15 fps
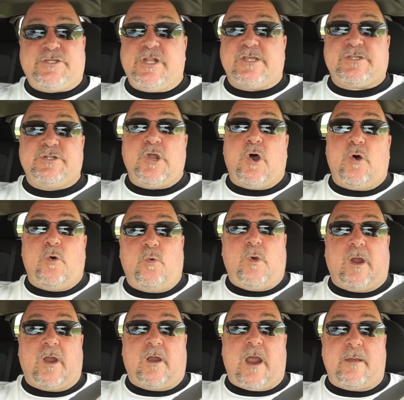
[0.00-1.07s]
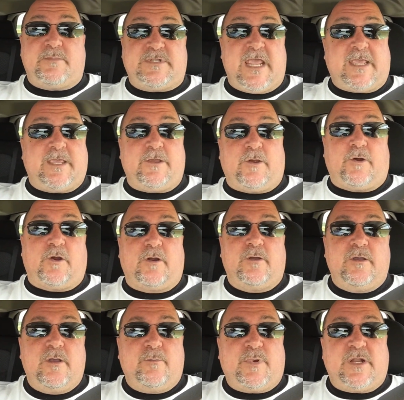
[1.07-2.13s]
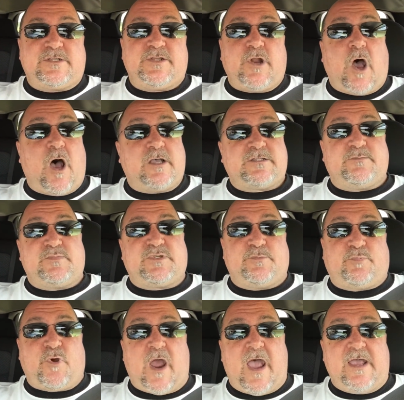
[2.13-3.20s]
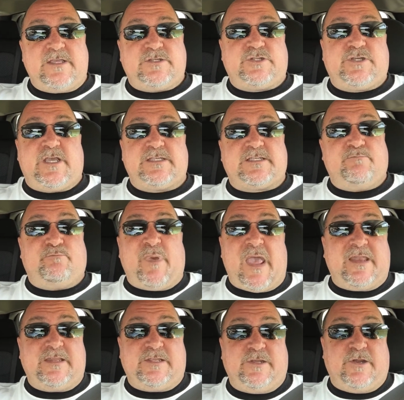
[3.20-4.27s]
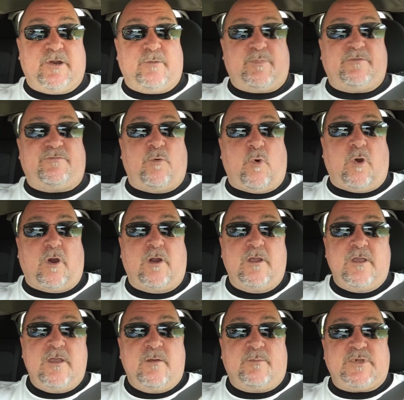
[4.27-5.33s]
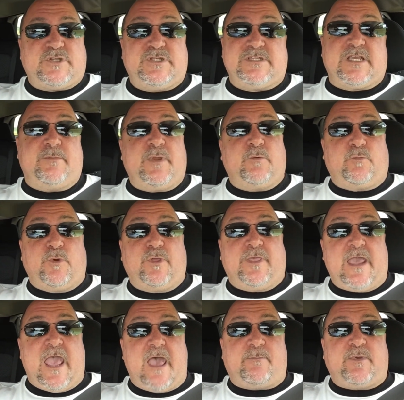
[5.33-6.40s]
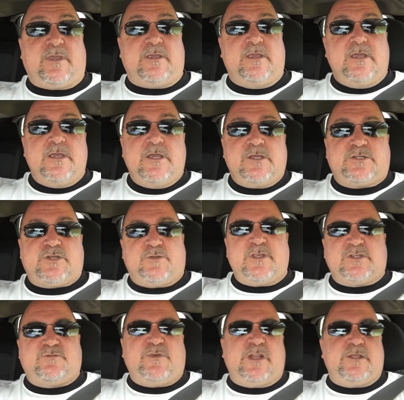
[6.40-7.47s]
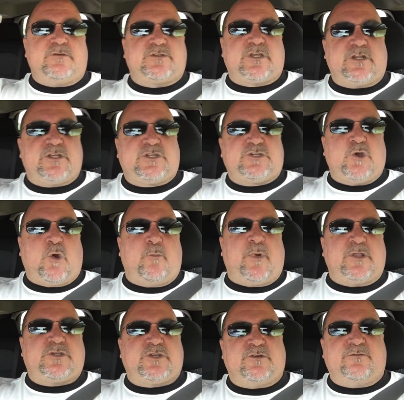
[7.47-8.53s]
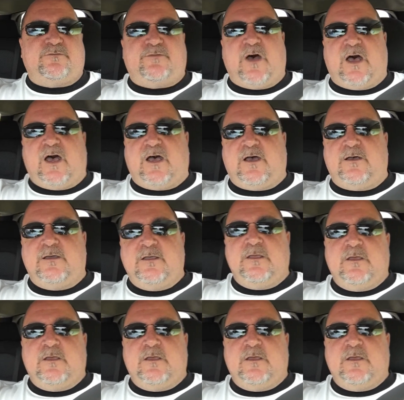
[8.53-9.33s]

she doesn't know where I'm taking her, no. but it's an awesome surprise. She hasn't been here before, but she's going to be really happy. So this video is going to show a bunch of uh,